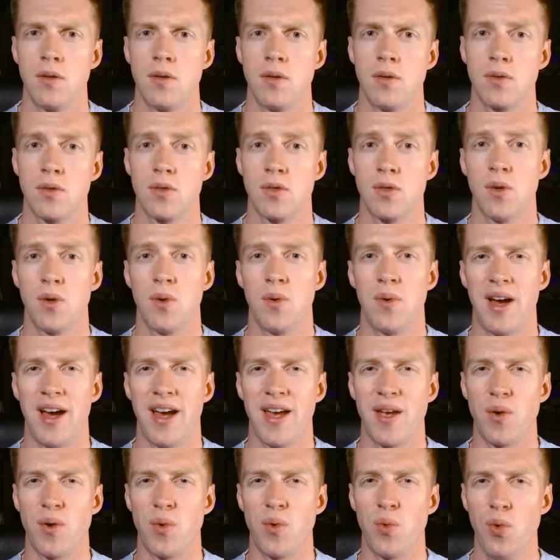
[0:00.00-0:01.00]
So I
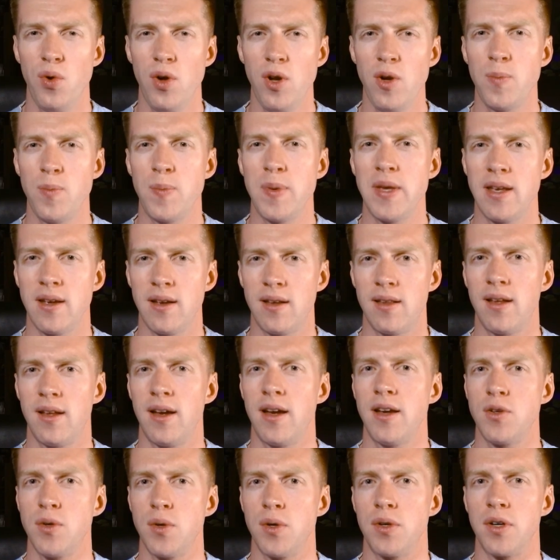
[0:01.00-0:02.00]
would be
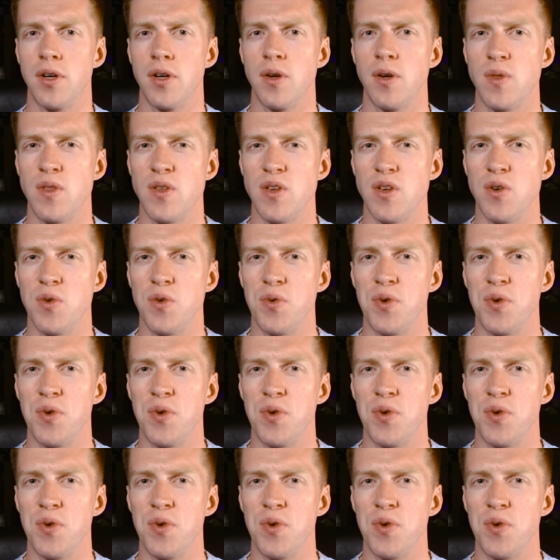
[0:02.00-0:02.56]
inclined to agree with you